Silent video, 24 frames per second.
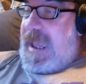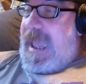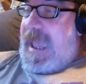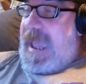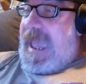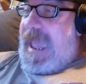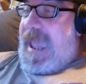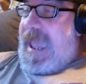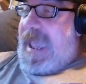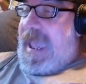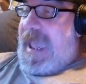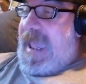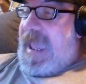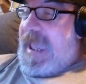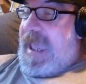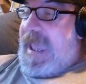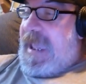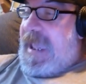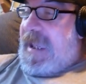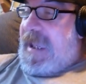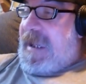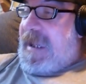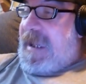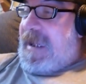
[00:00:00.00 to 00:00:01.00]

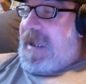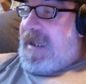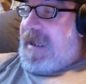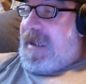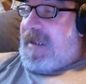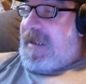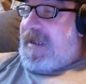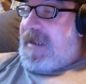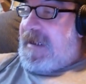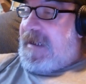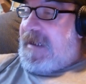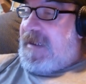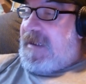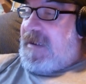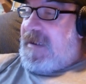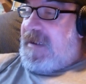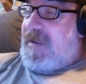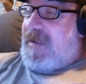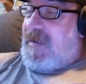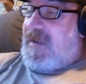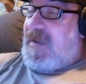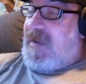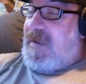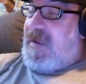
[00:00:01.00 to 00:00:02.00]
And
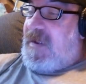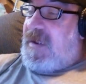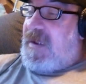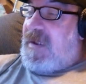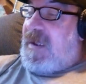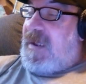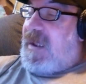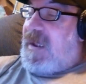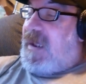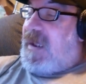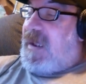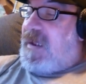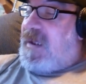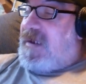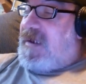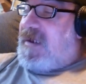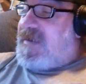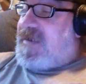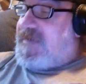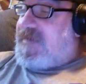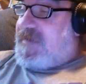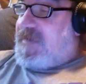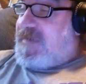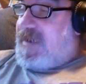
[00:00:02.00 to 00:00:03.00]

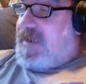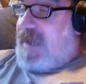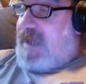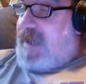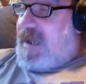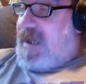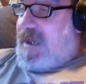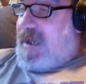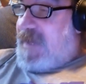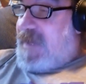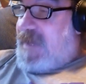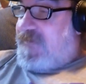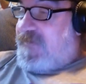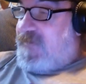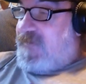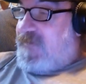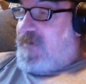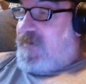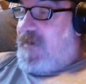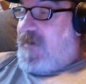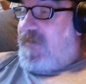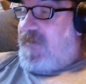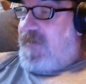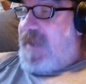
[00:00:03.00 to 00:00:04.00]
let's see, I got
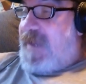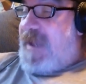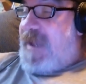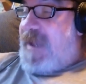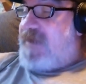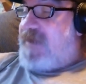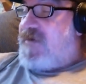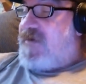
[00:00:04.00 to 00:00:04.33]
through all that.